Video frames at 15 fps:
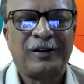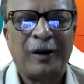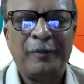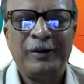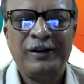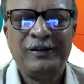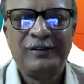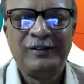
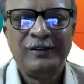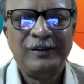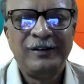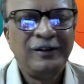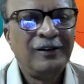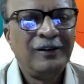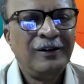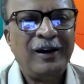come in,
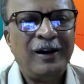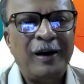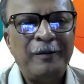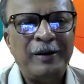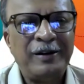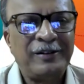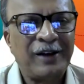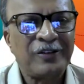
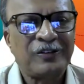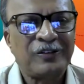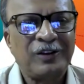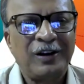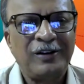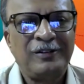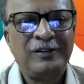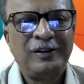have
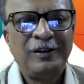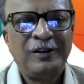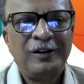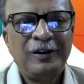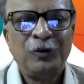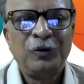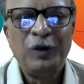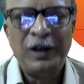entrusted
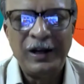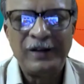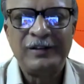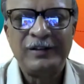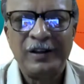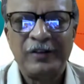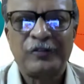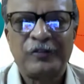to
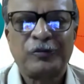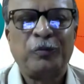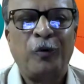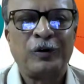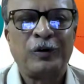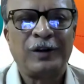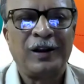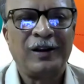lead this
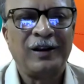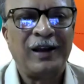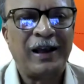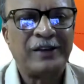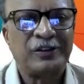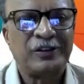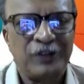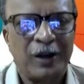portal
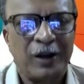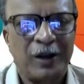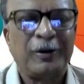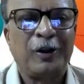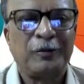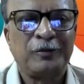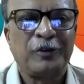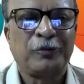as the
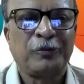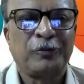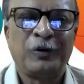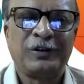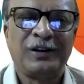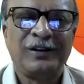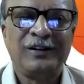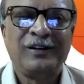chairman of this
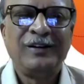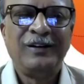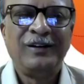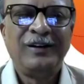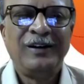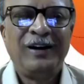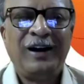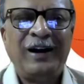portal,
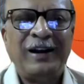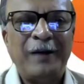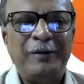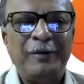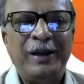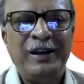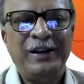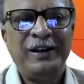and
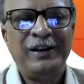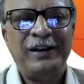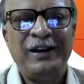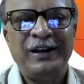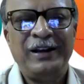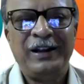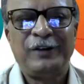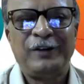I'm
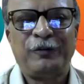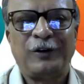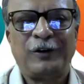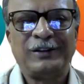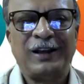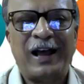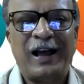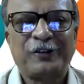heading it
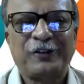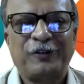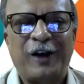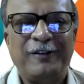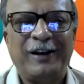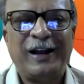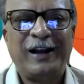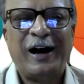for the last
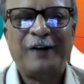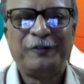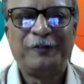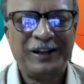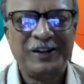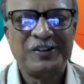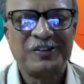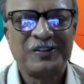5.5
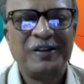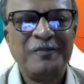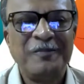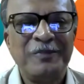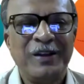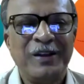years,